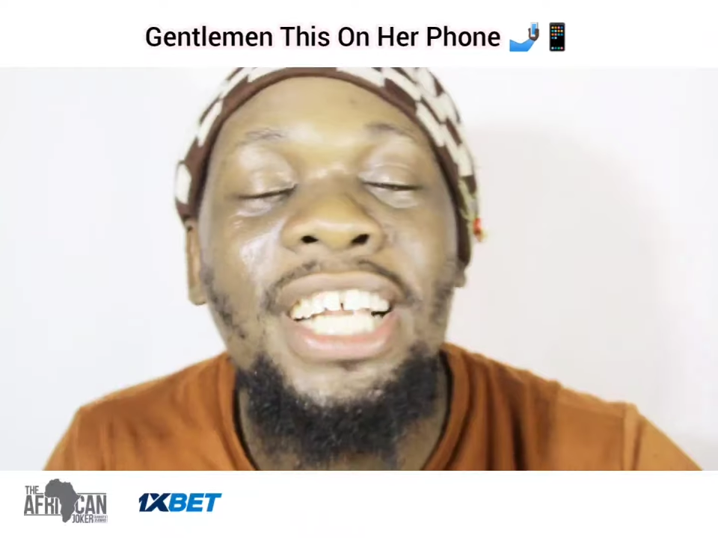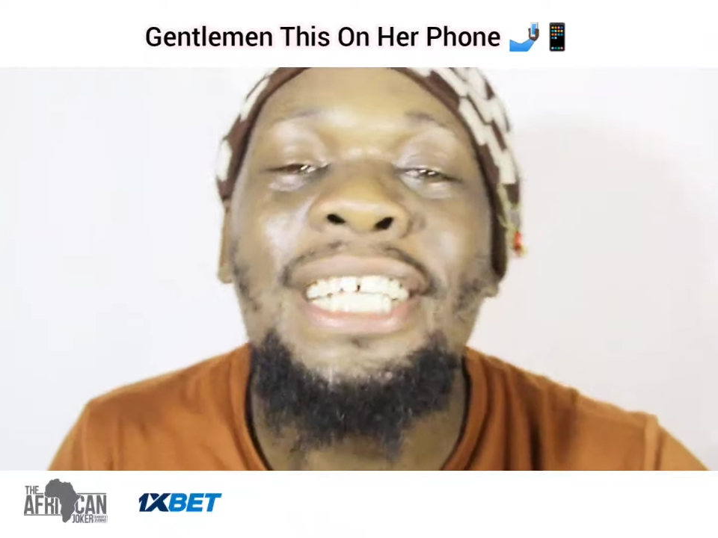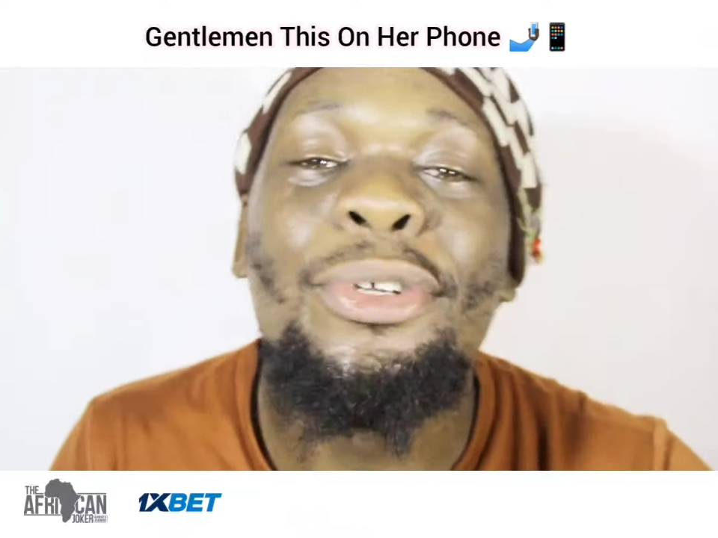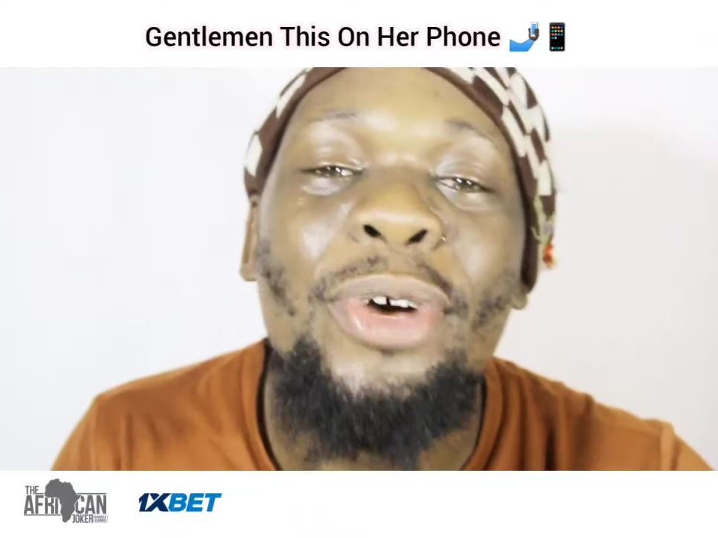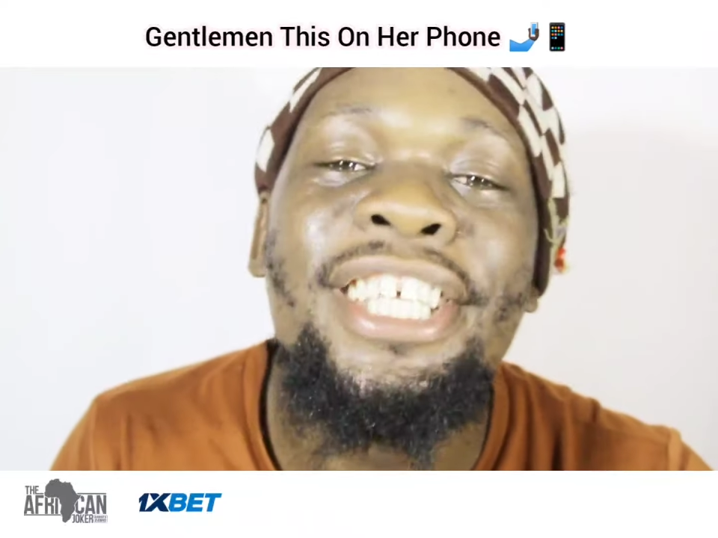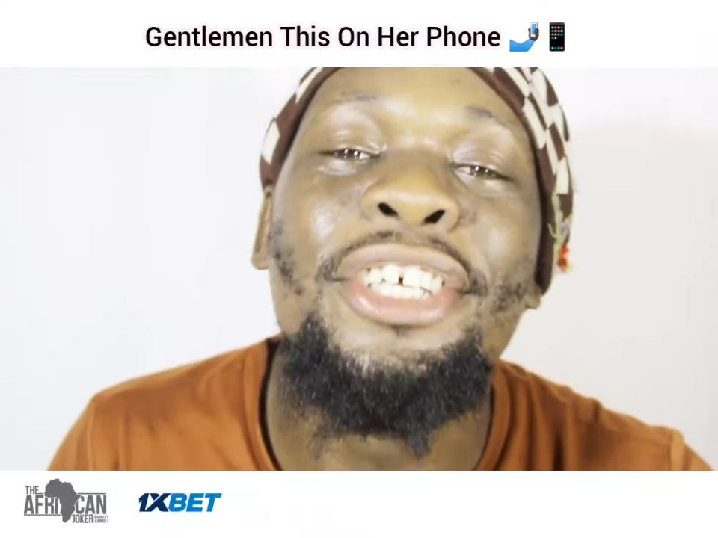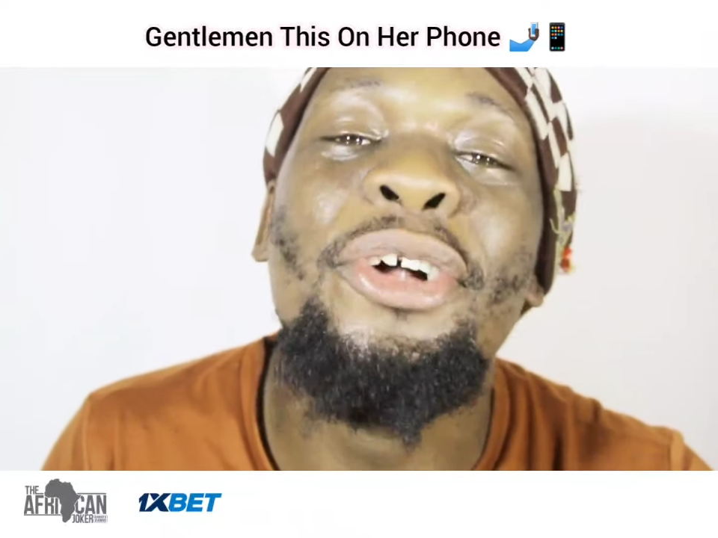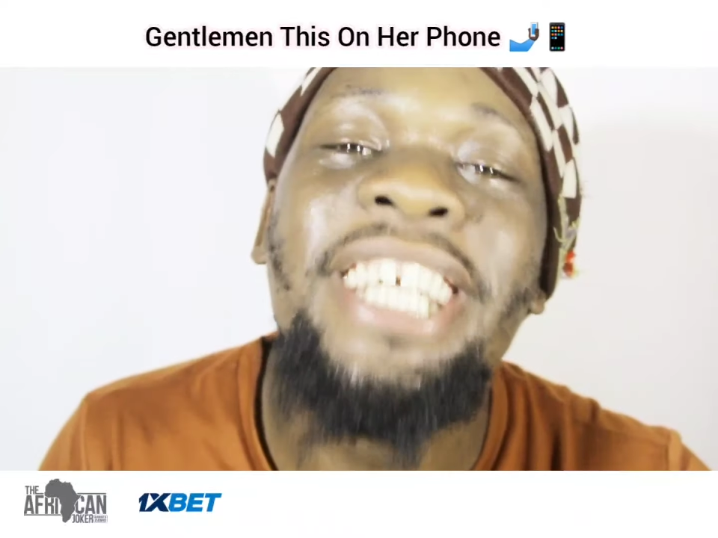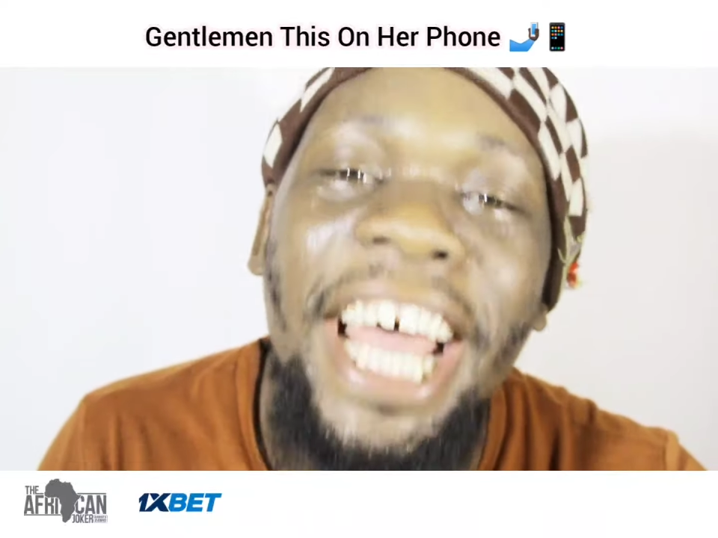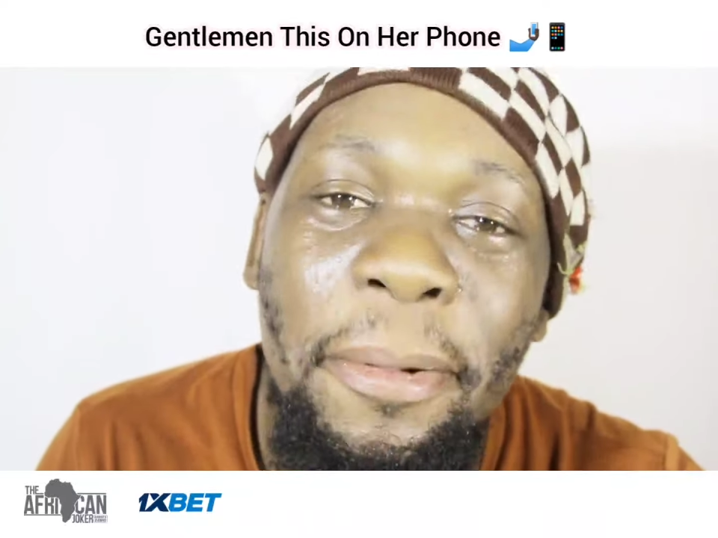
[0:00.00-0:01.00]
are just wasting
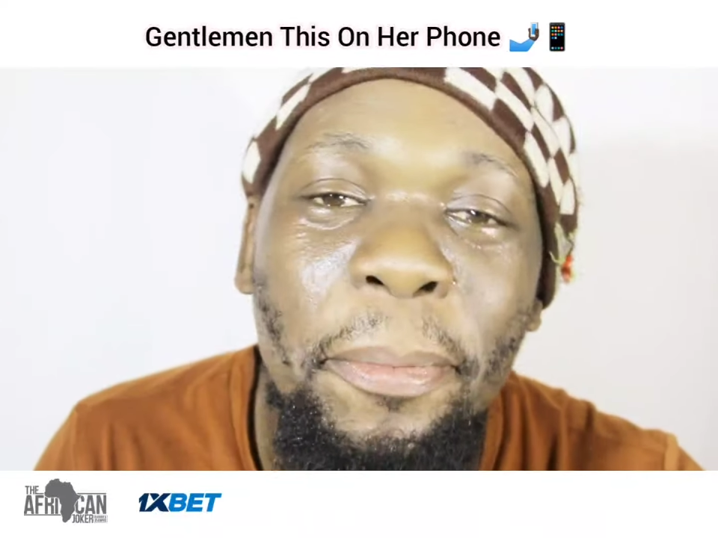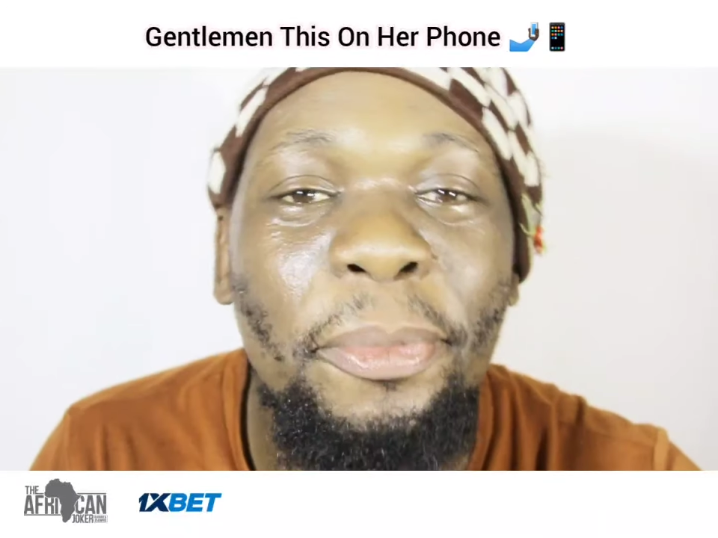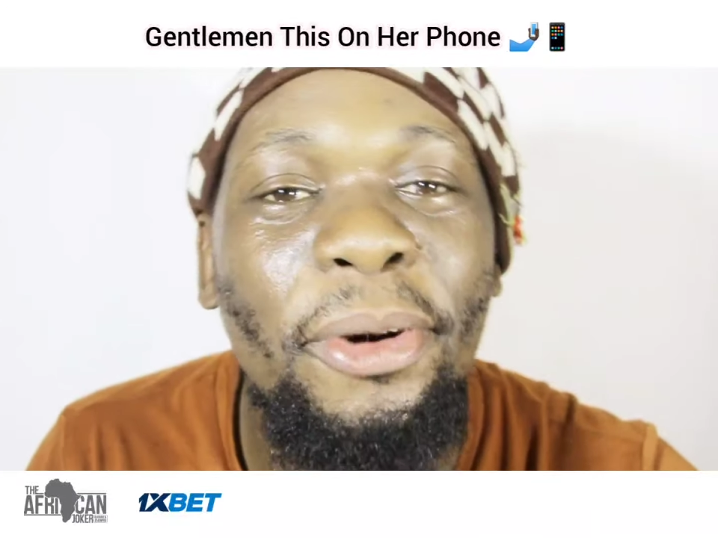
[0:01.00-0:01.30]
your time.